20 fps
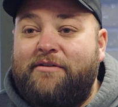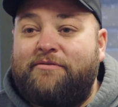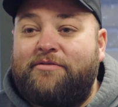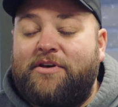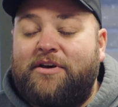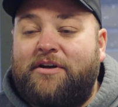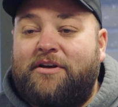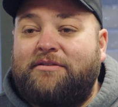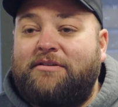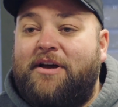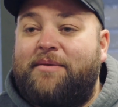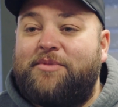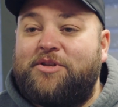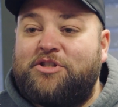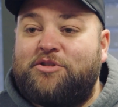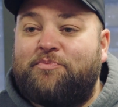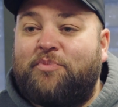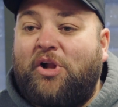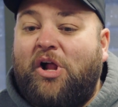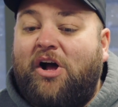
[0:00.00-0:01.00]
of the
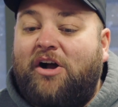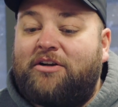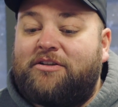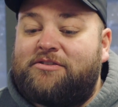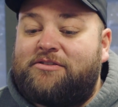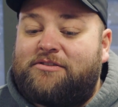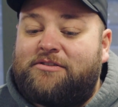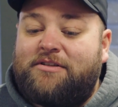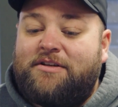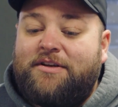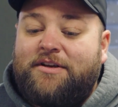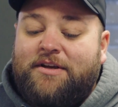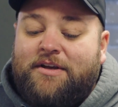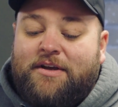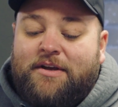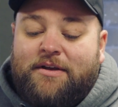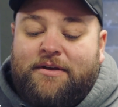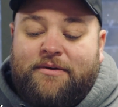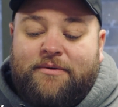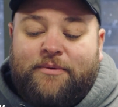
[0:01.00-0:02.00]
Cummins blocks.
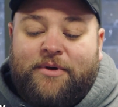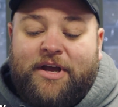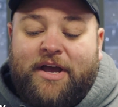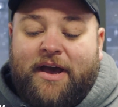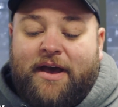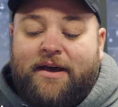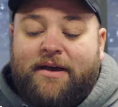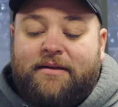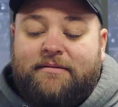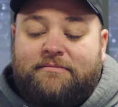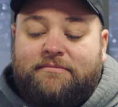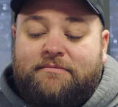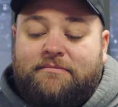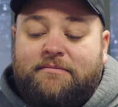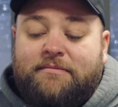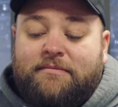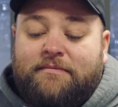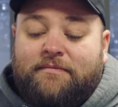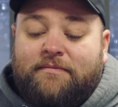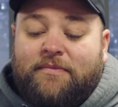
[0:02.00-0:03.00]
We had,
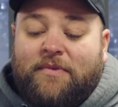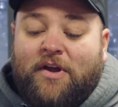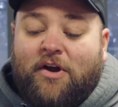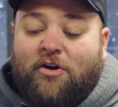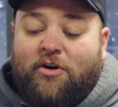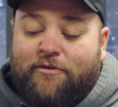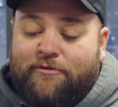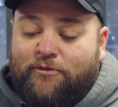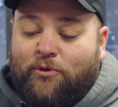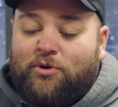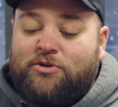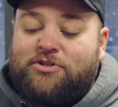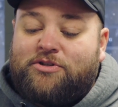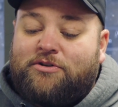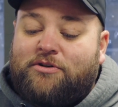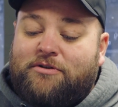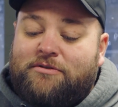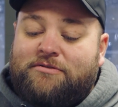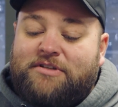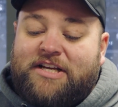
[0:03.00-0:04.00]
our
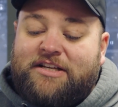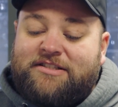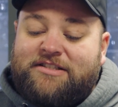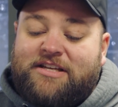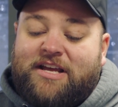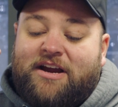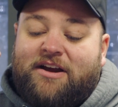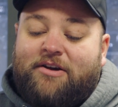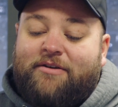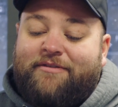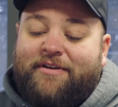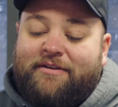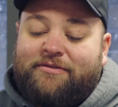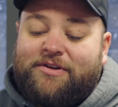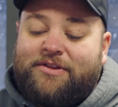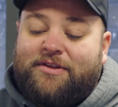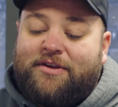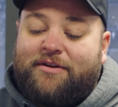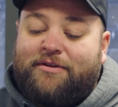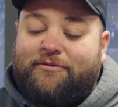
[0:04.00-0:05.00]
Enforcer takes care of
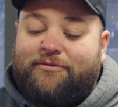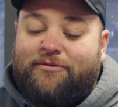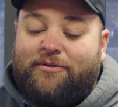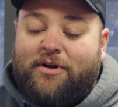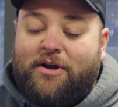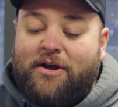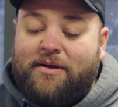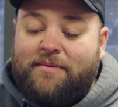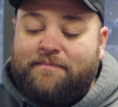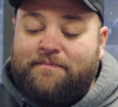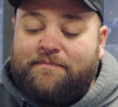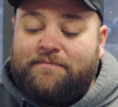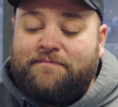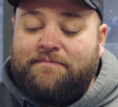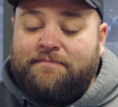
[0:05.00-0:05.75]
everything from